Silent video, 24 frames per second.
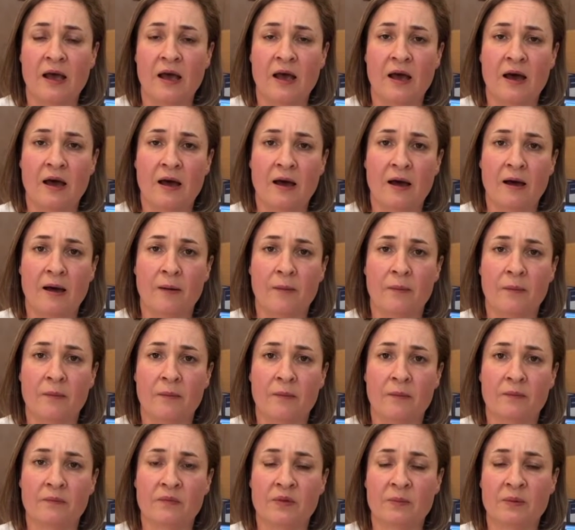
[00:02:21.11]

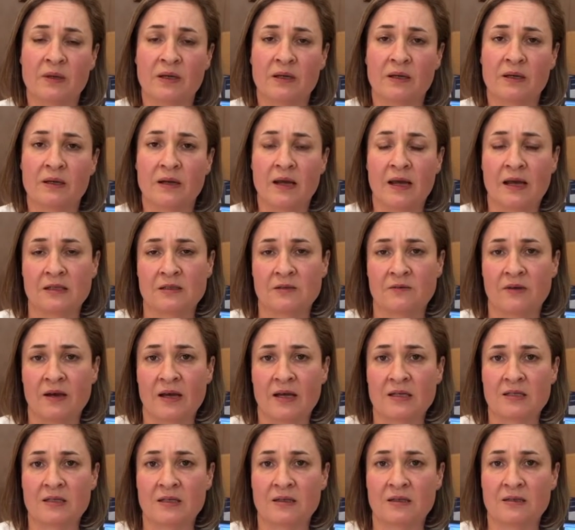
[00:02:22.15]
they've been
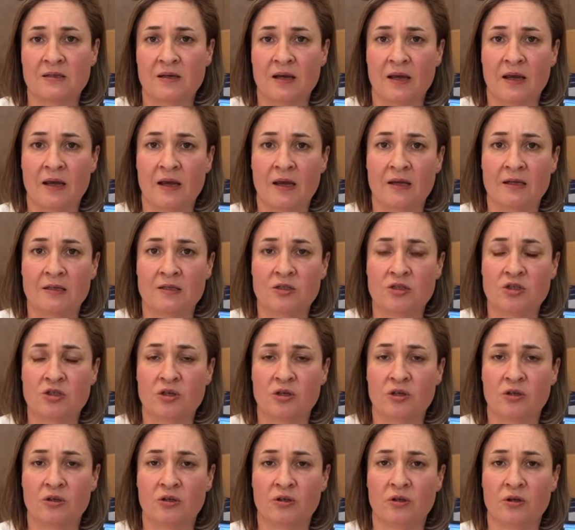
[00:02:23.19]
activated and,
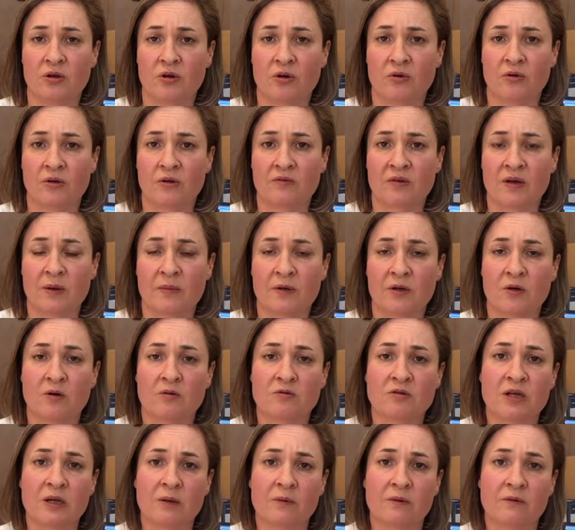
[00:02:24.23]
they've come in
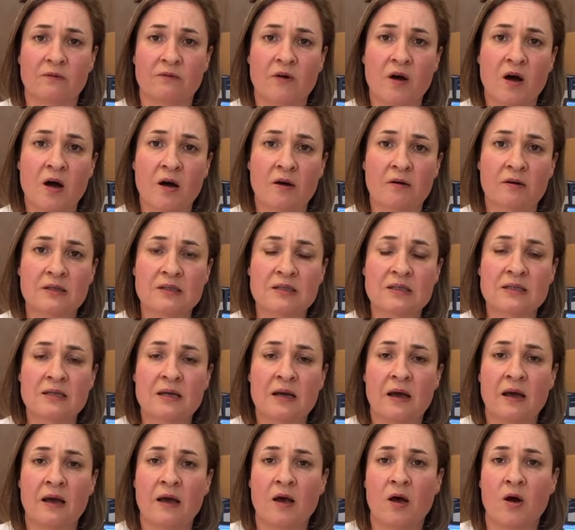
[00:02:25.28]
contact with a virus,
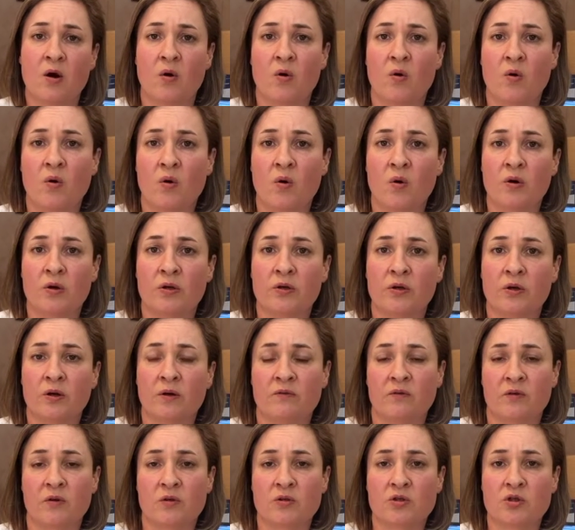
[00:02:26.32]
or,
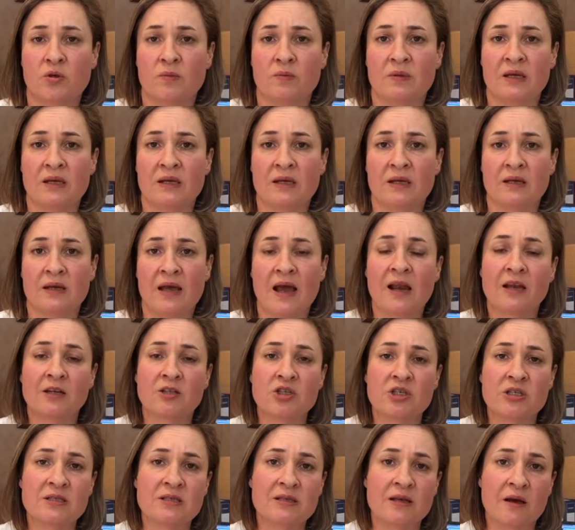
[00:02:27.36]
if you've got too many
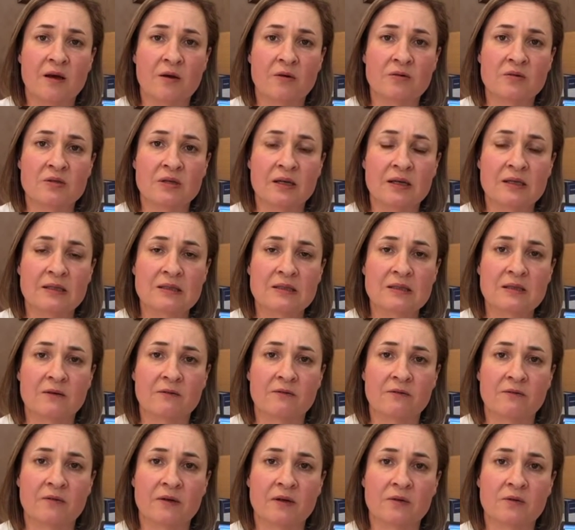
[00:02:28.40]
allergy cells, the
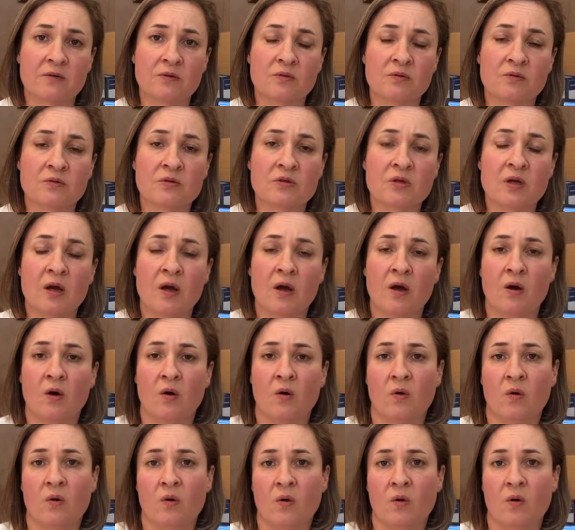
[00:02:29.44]
eosinophils,
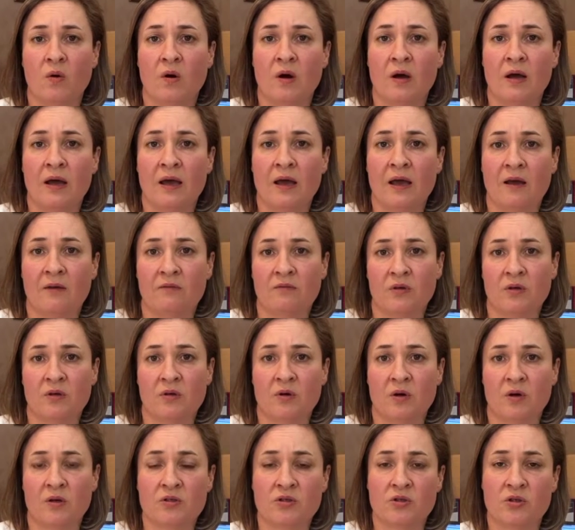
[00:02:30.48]
or have you
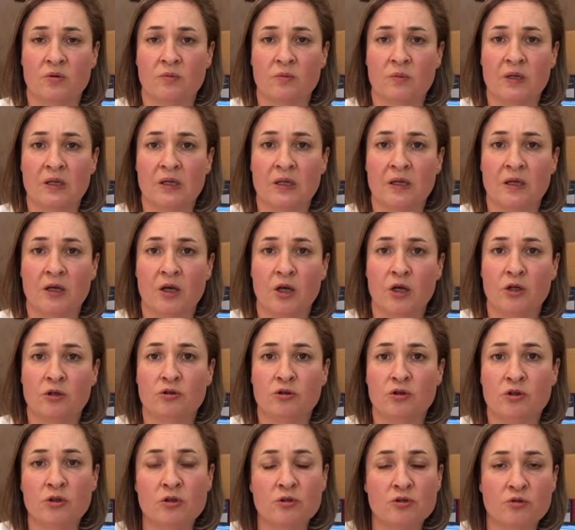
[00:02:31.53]
got too many
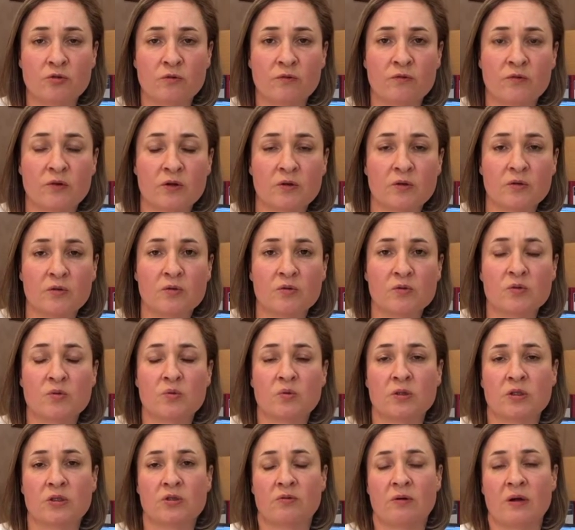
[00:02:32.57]
neutrophils,
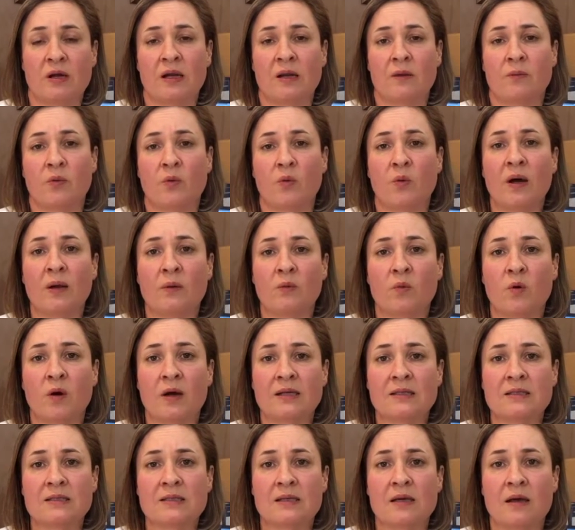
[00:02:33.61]
which are our number one
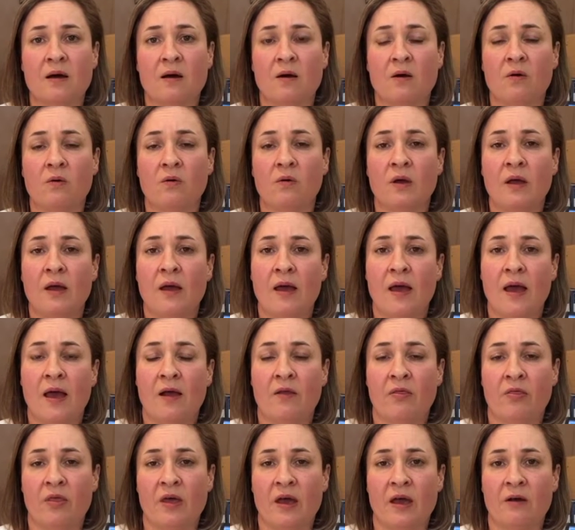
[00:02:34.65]
white cell,
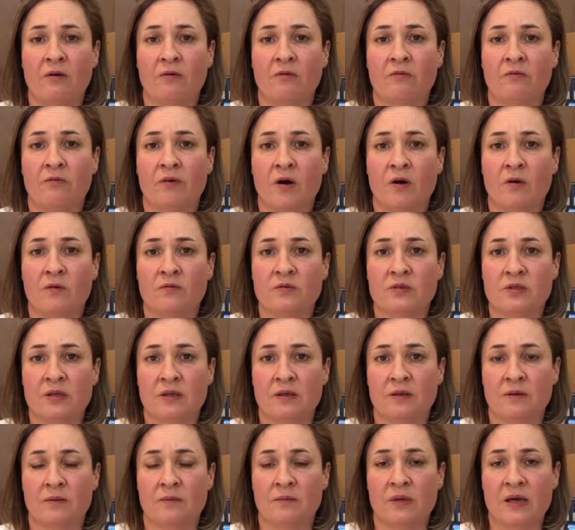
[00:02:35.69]
and they are involved
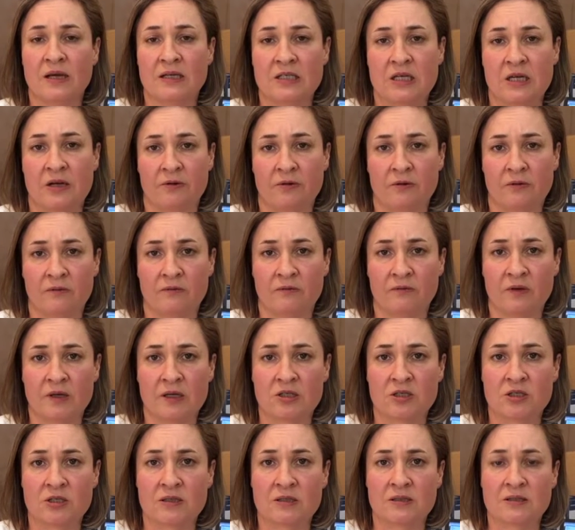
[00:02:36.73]
in bacterial
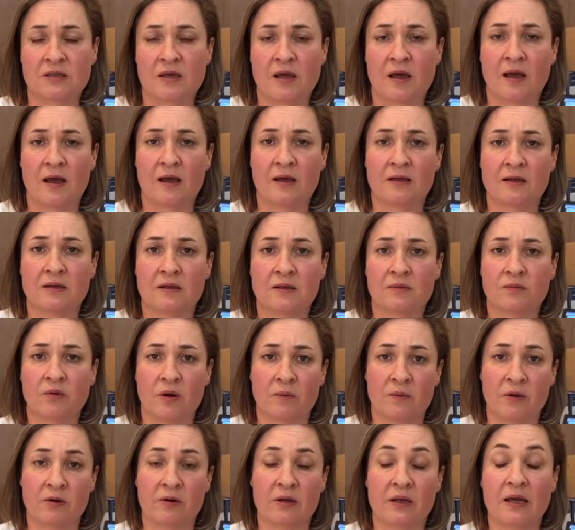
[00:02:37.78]
infections and
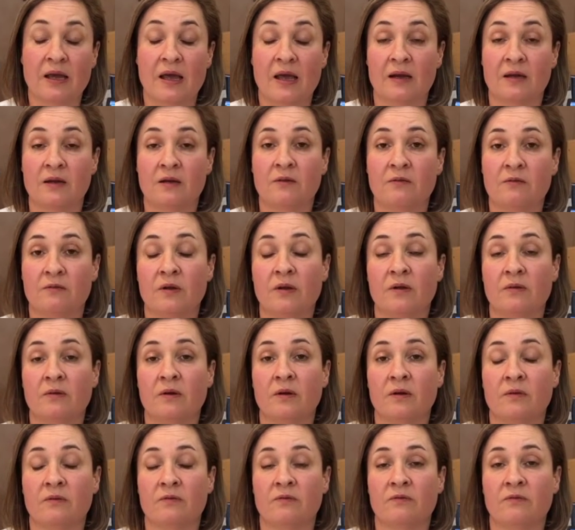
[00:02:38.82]
primarily and in
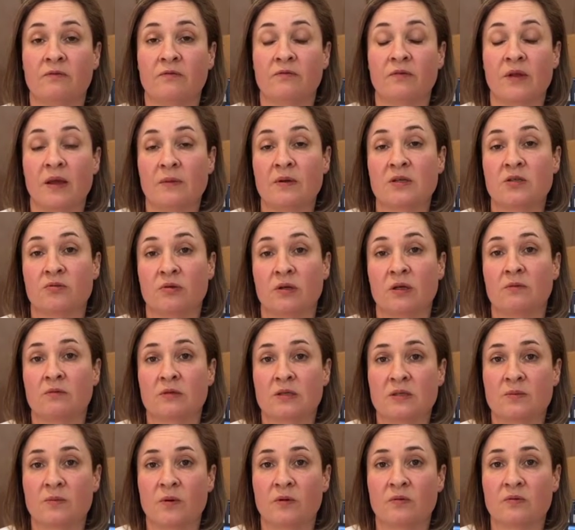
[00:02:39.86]
inflammatory
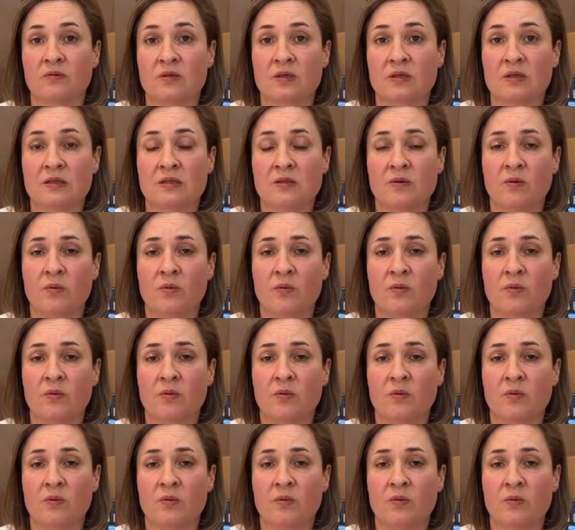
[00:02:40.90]
responses.